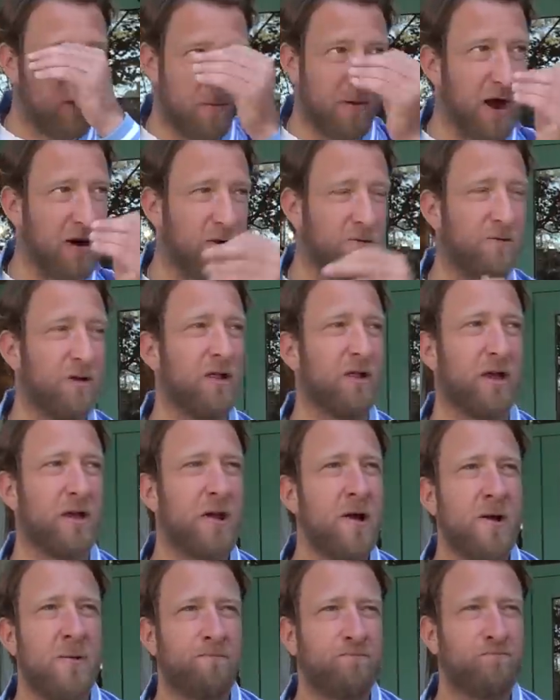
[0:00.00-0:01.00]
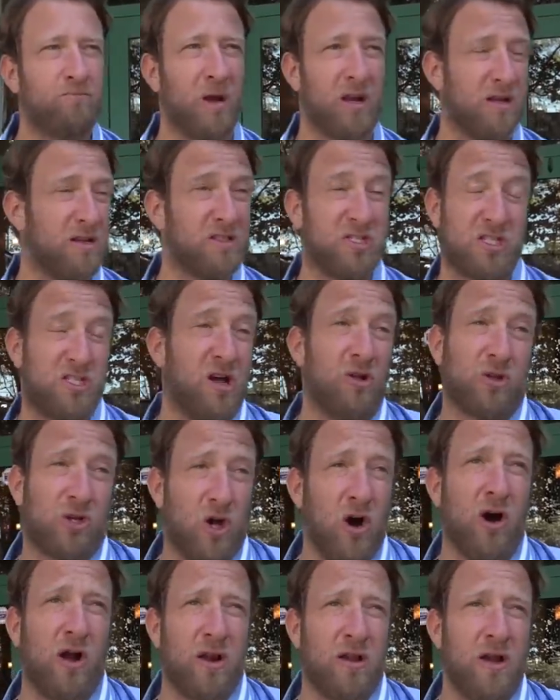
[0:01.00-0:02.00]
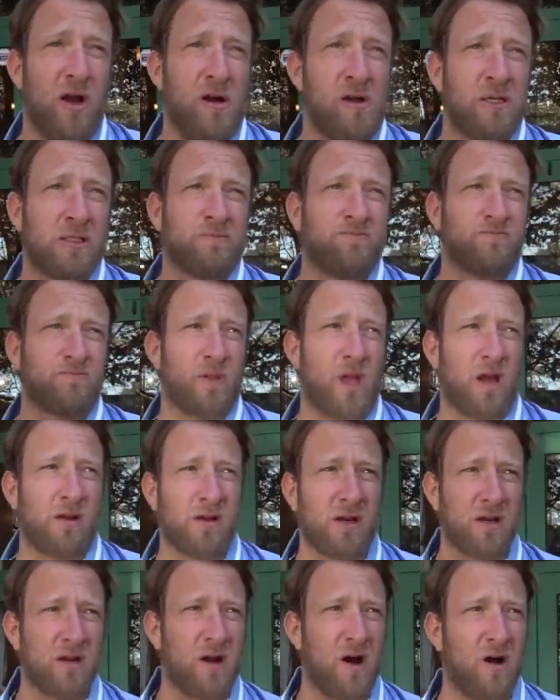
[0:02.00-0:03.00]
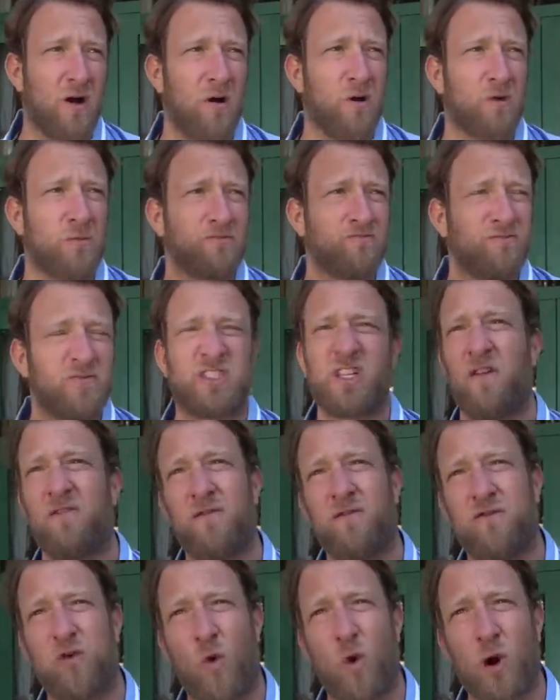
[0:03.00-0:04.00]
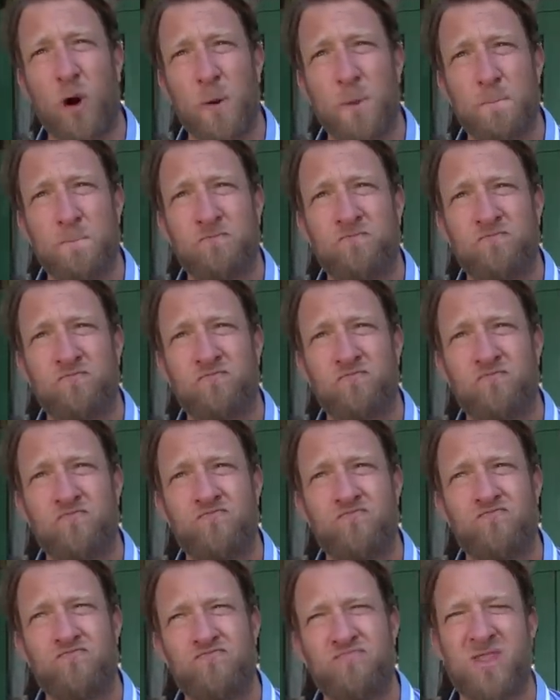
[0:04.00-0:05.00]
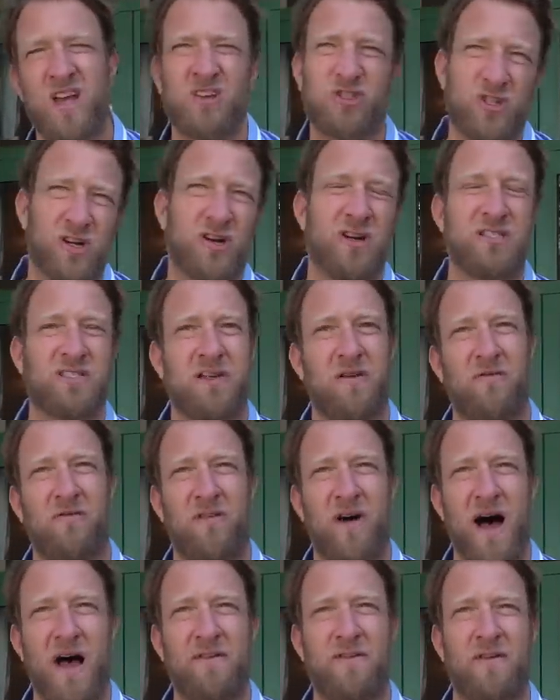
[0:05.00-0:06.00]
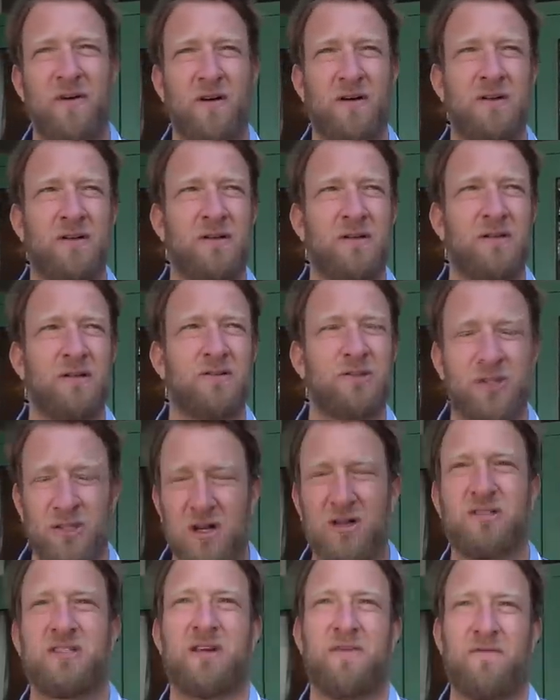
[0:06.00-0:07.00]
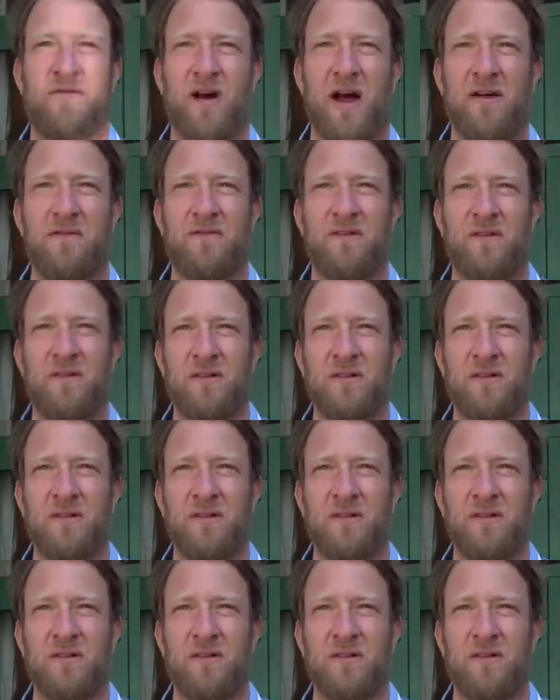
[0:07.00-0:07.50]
about it really. But it's still good. I'm gonna go seven four. I should have gone seven five. Should have gone seven five.